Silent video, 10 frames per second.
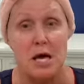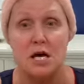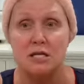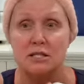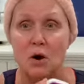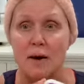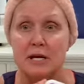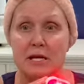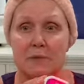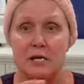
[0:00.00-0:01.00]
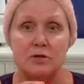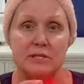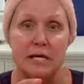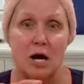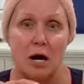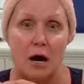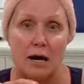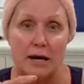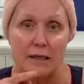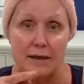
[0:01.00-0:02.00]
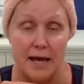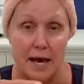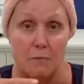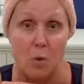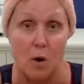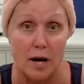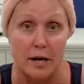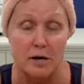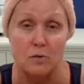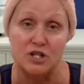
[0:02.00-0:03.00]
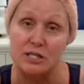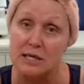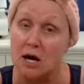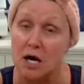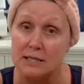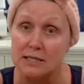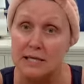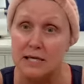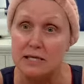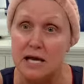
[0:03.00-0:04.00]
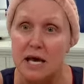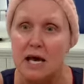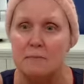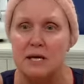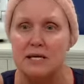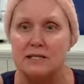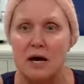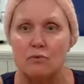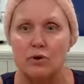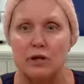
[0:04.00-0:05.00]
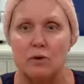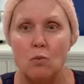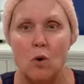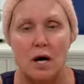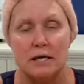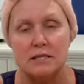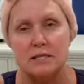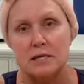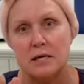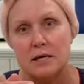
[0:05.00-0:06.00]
So I'm going to be using on the M1, which is a constant, because I really want